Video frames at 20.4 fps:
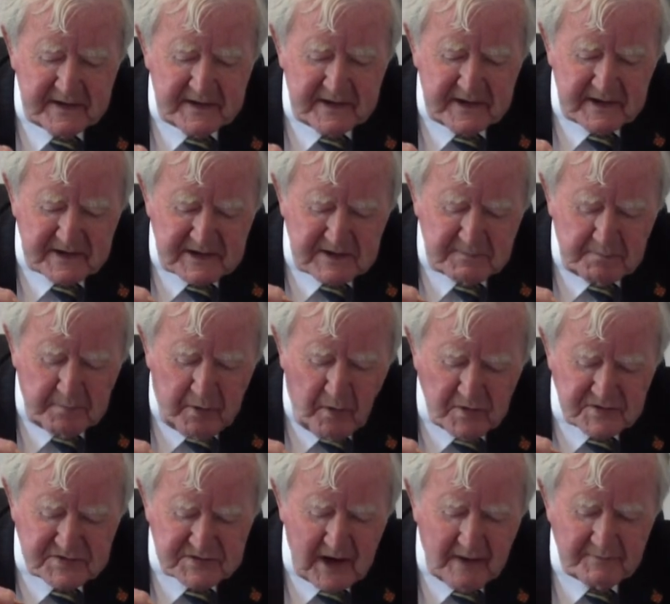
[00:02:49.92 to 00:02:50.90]
this
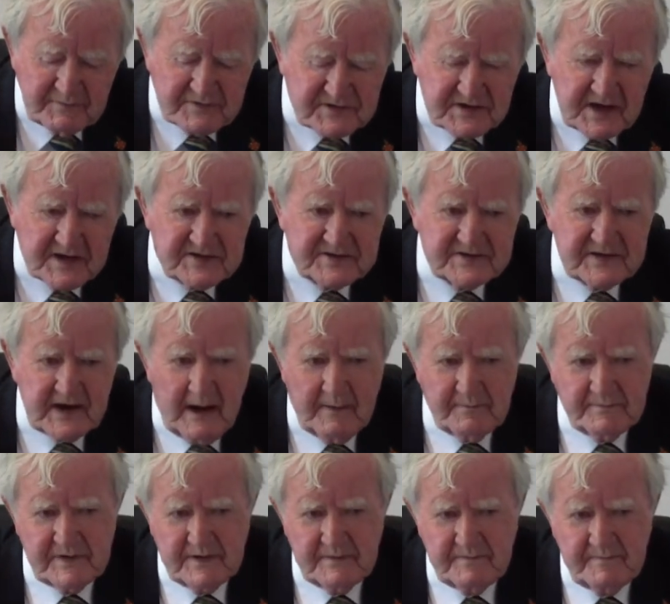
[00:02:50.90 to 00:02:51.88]
post office
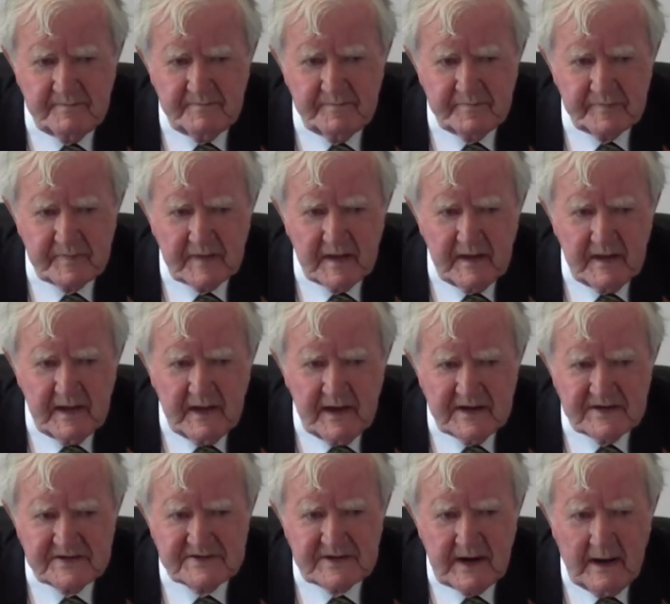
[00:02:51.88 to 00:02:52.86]
stamped
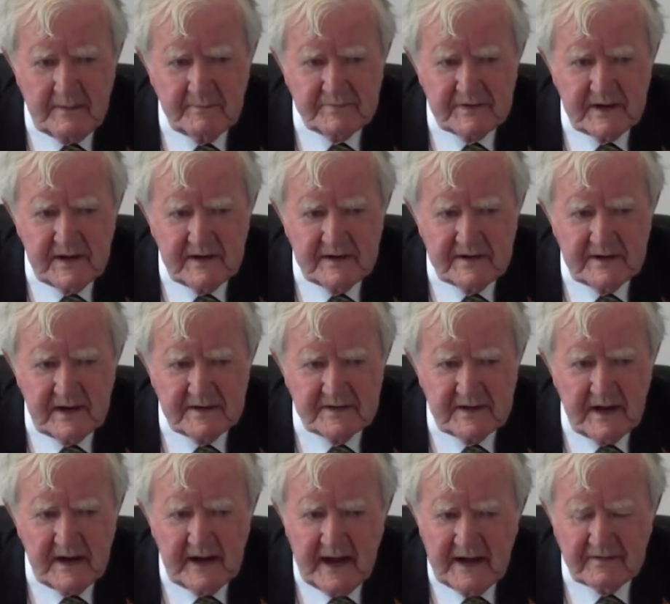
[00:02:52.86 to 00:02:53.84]

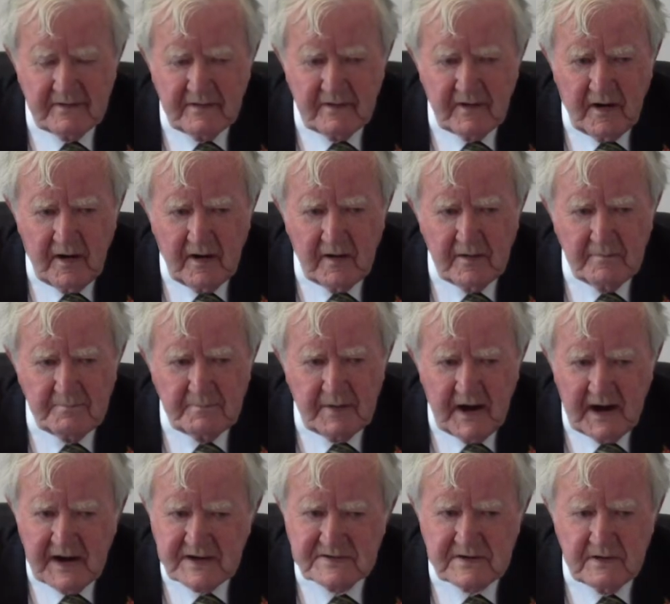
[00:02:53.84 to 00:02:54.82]
the letter or
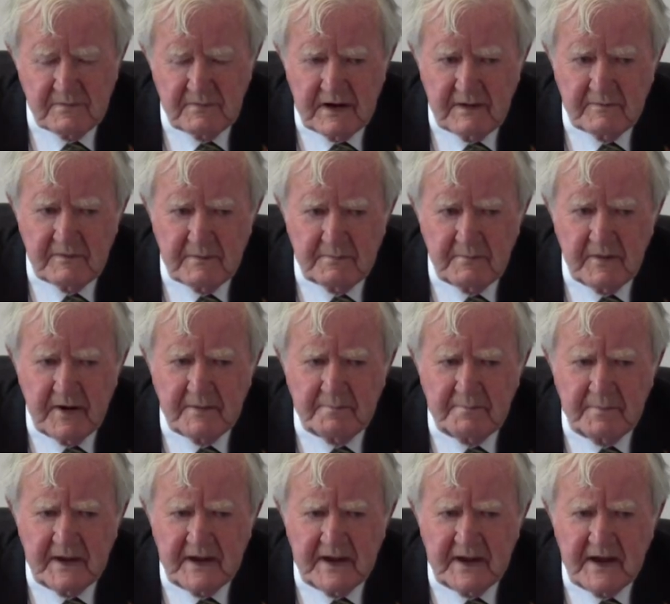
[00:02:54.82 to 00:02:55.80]
parcel or whatever it might
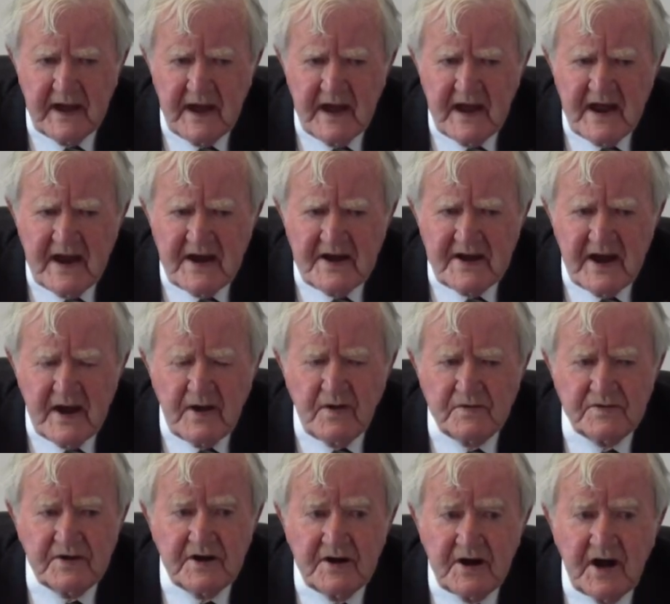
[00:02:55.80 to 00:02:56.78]
be. Now
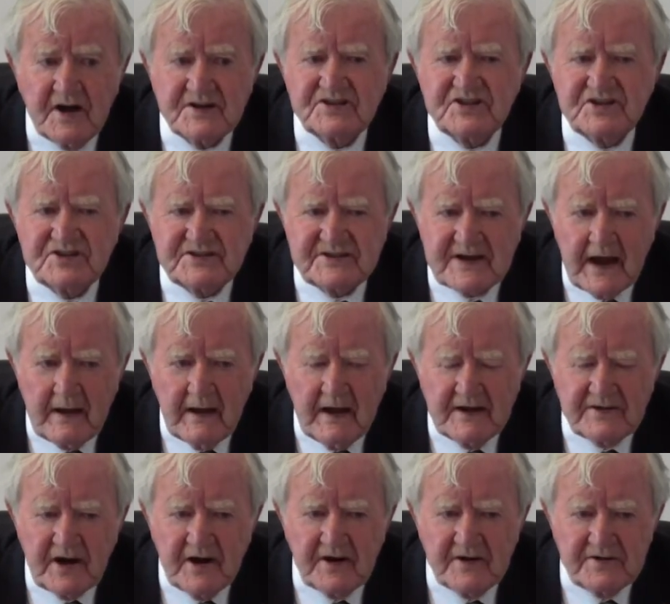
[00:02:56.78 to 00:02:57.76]
they're not
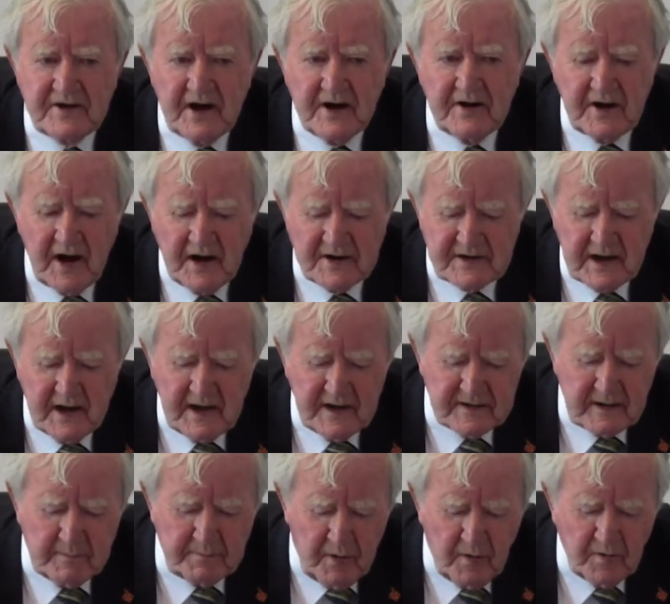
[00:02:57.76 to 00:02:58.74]
stamped, they're not,
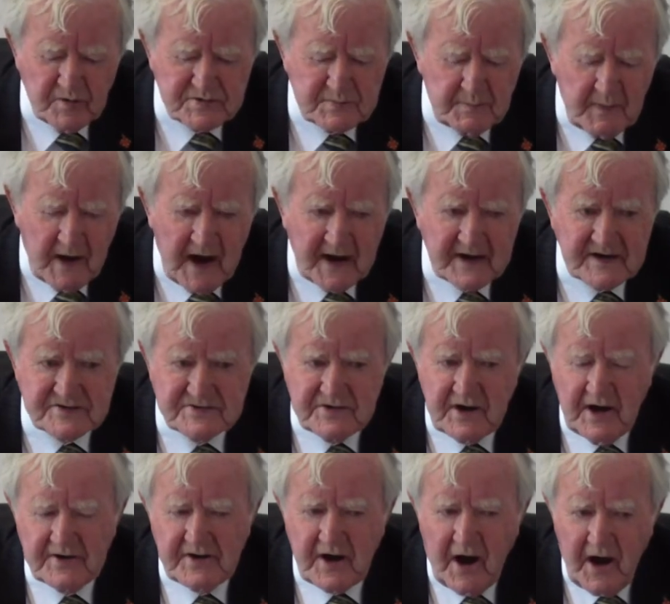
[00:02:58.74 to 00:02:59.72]
the postmark is
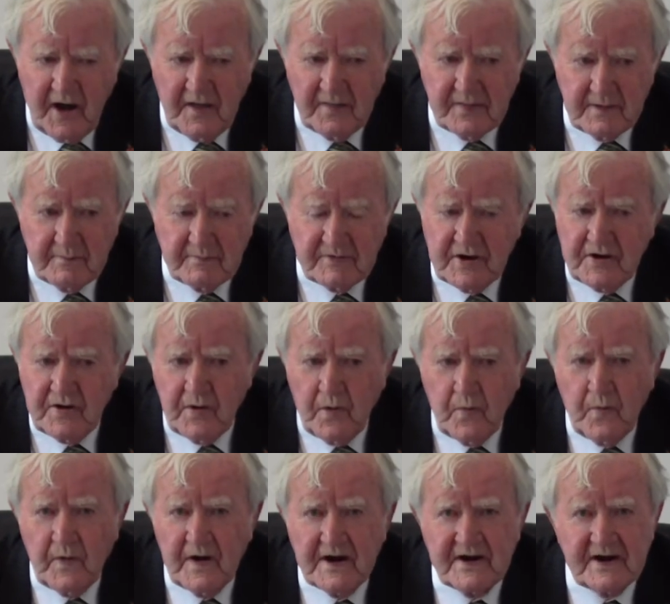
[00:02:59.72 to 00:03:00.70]
not on them to know
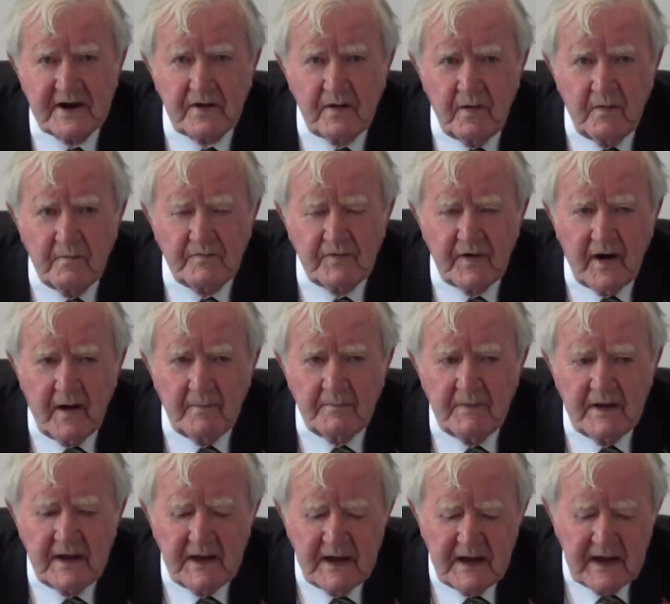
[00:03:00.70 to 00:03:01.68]
where they come from.
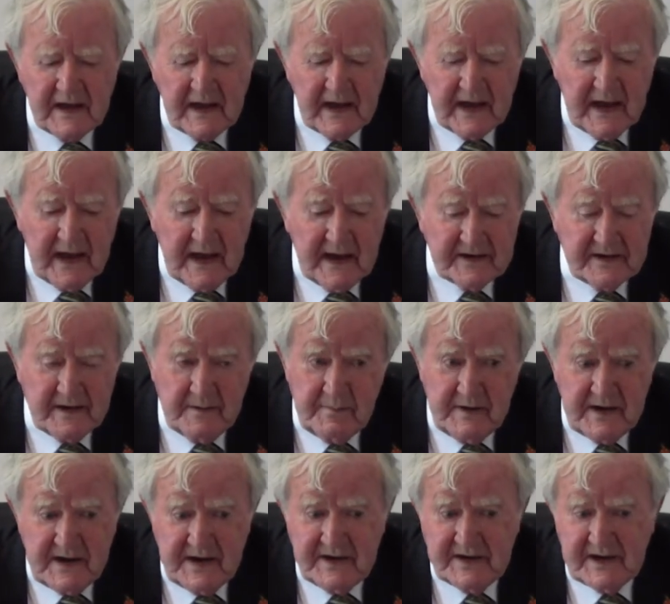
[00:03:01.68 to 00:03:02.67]
To
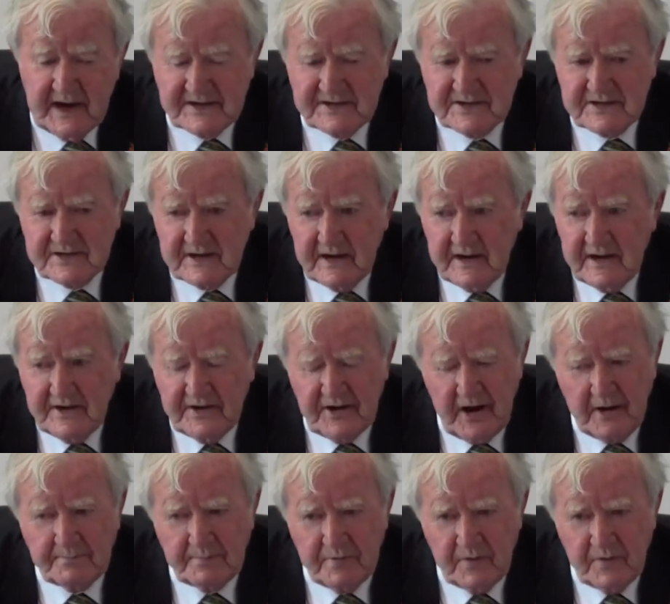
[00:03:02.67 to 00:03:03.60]
me, that's not